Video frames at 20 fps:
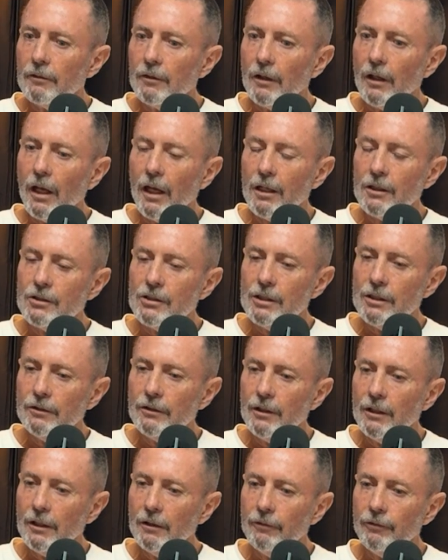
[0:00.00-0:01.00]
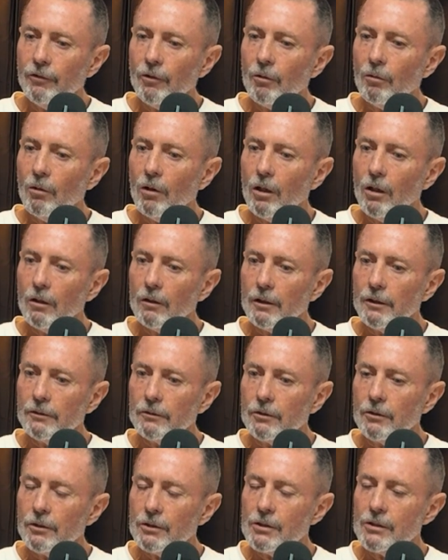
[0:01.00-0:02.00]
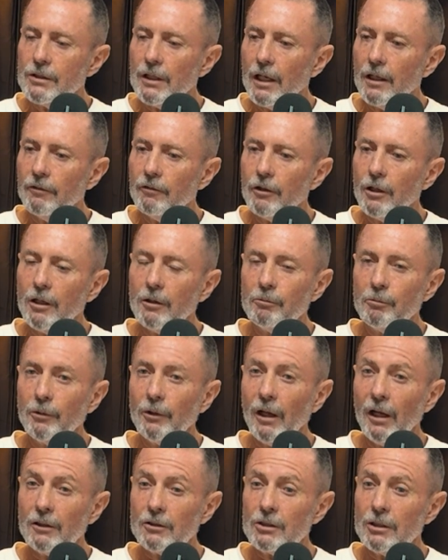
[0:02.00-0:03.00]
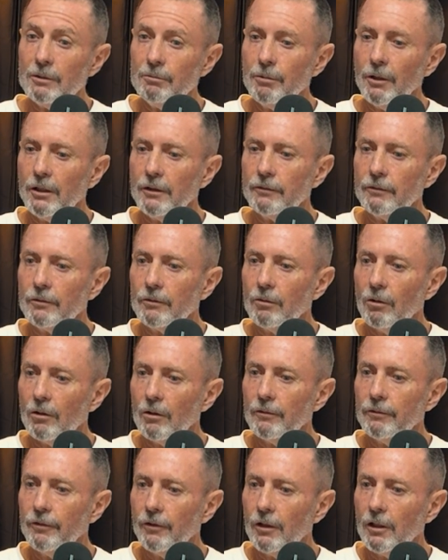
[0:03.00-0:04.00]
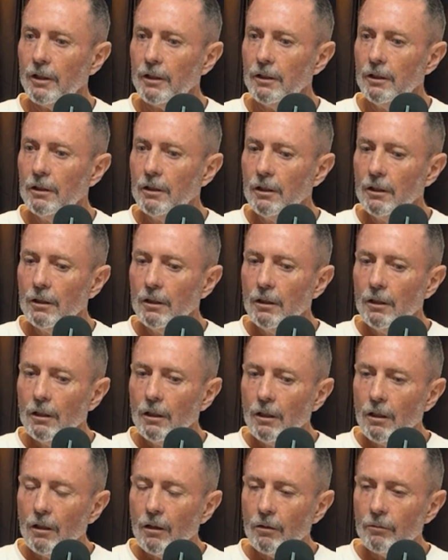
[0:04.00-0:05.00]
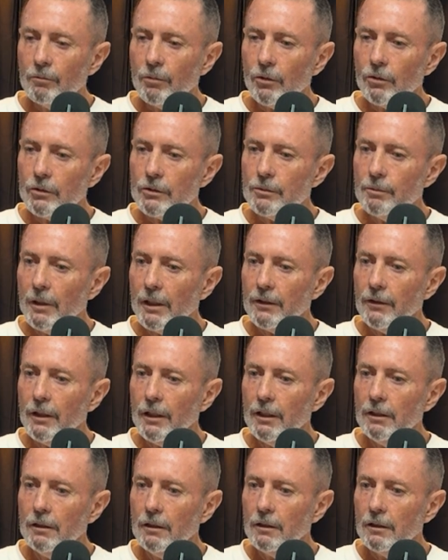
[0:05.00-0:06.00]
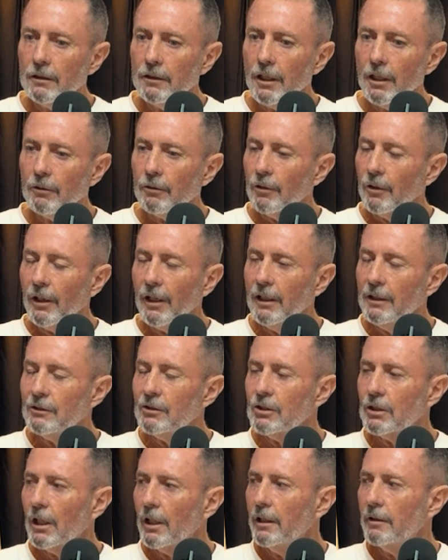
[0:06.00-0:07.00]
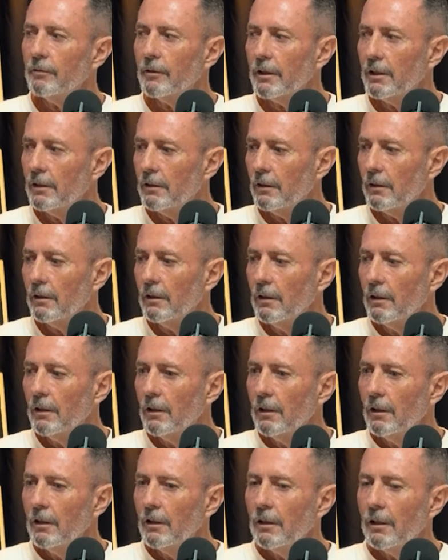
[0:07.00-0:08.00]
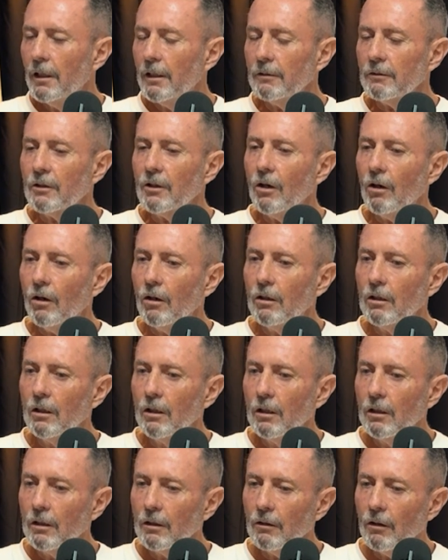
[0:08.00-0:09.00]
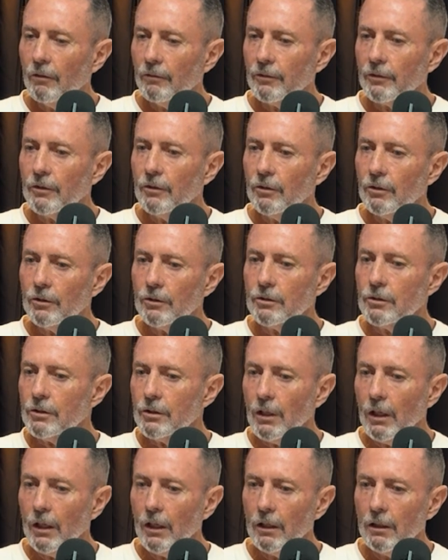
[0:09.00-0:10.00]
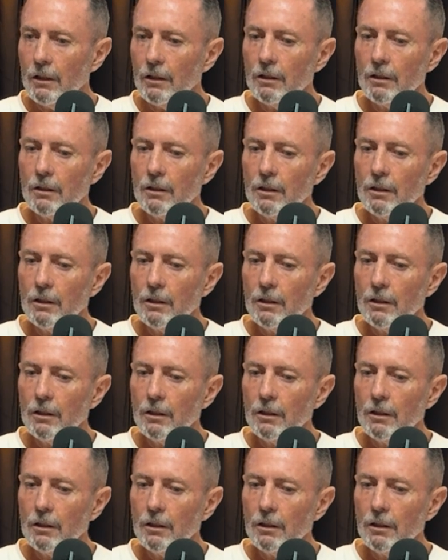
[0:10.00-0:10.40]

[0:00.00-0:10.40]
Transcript: Hedgie there for a while, and Chris Daver, they actually both qualified on boards back then. And they were hand-shaped, and Kong, of course. And,